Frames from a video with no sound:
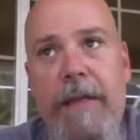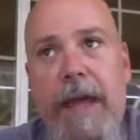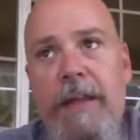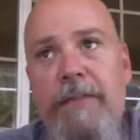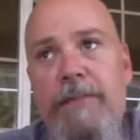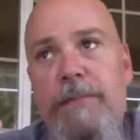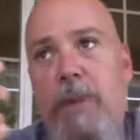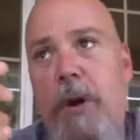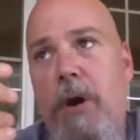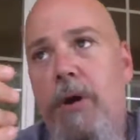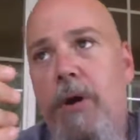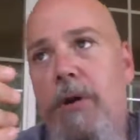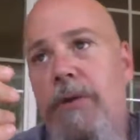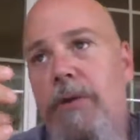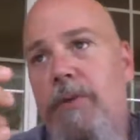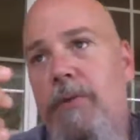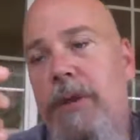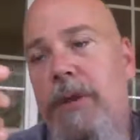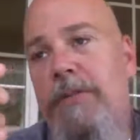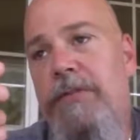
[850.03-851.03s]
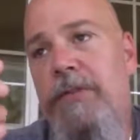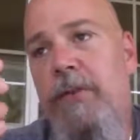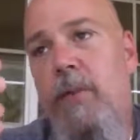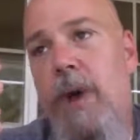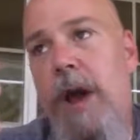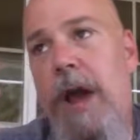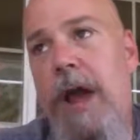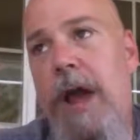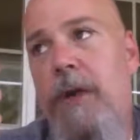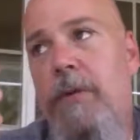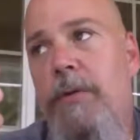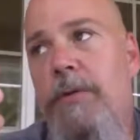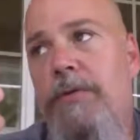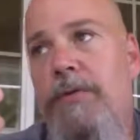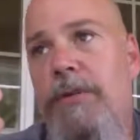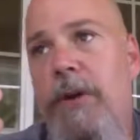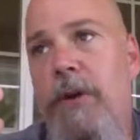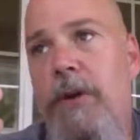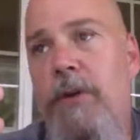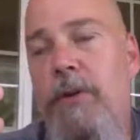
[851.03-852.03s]
and that's part of the reason why I
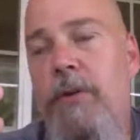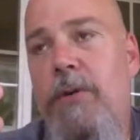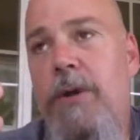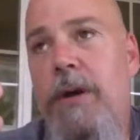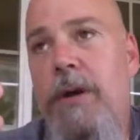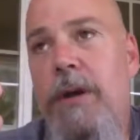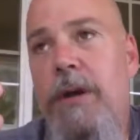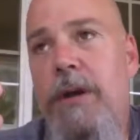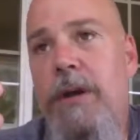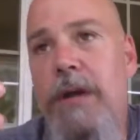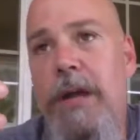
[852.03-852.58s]
was so